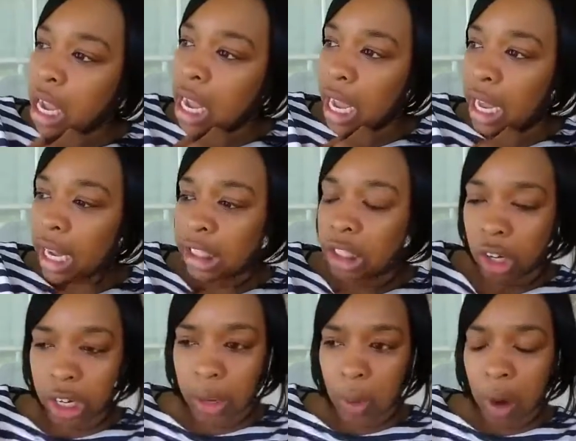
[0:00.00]
And I
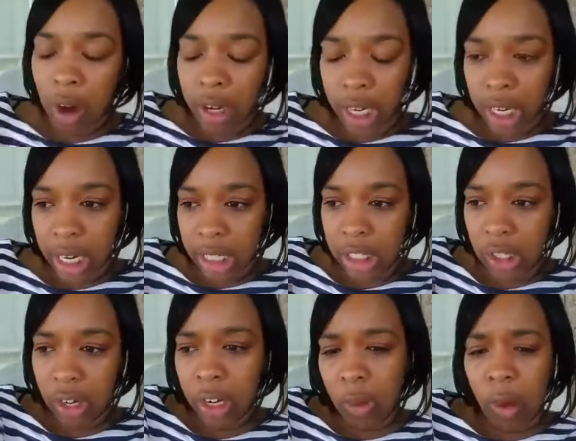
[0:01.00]
started walking and I
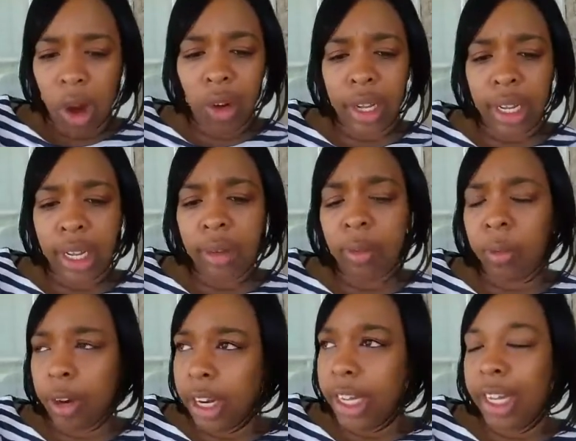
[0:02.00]
started walking,
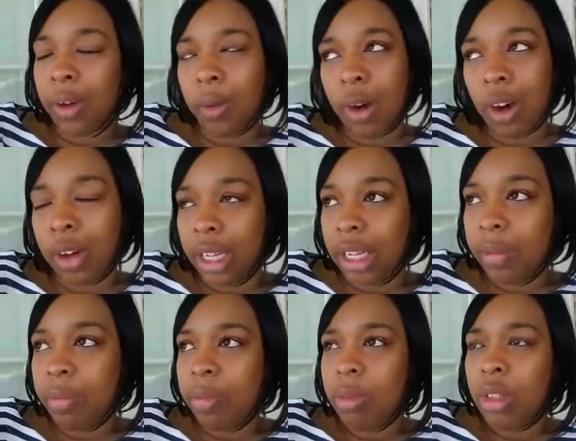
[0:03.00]
running and walking
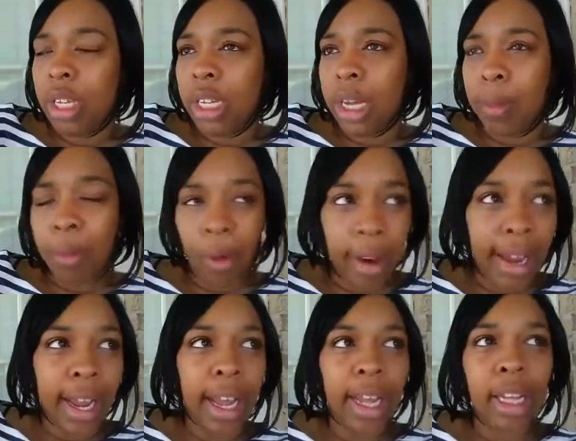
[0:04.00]
and
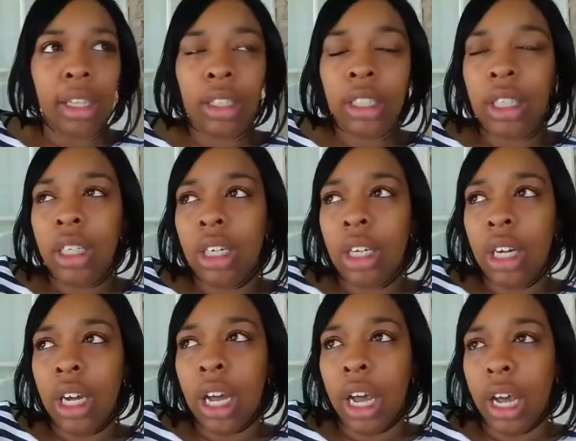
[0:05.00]
praying
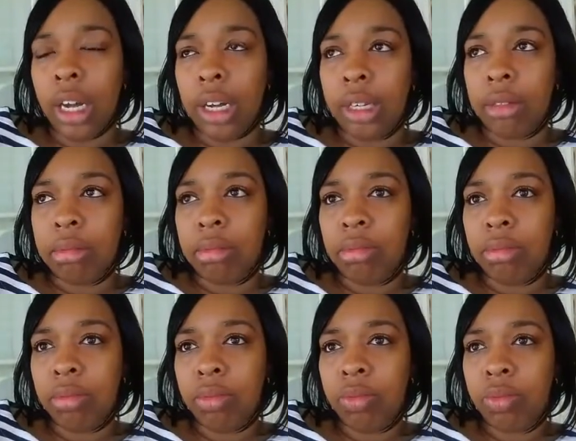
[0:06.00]
and um,
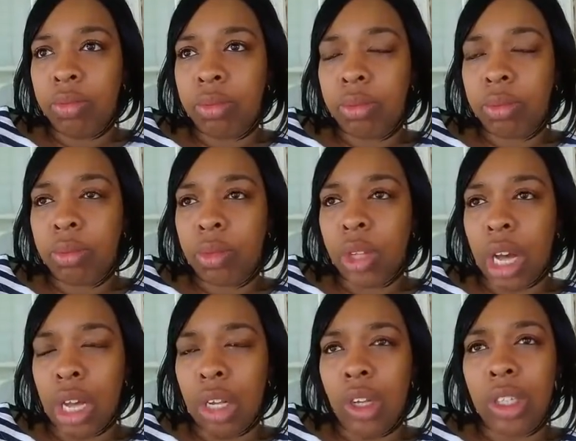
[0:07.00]

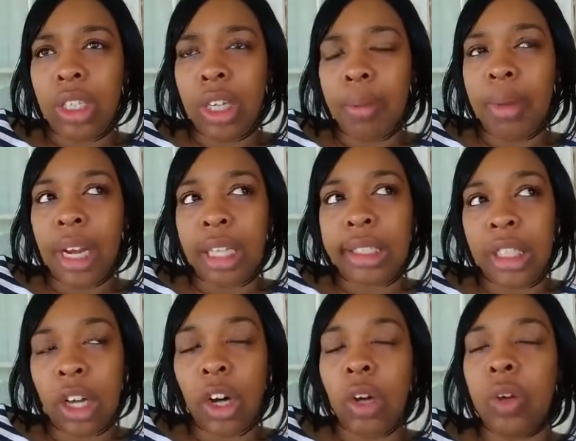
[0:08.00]
I looked up and I
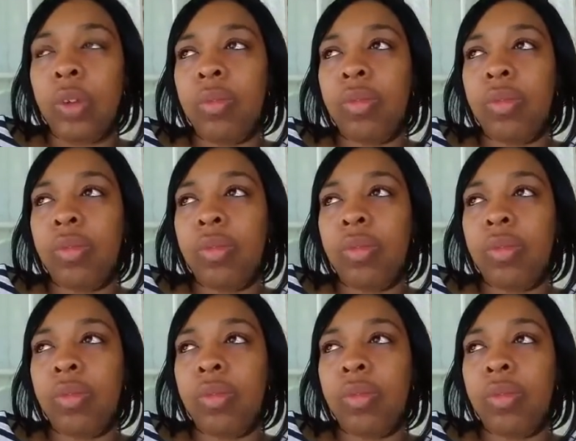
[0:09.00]
saw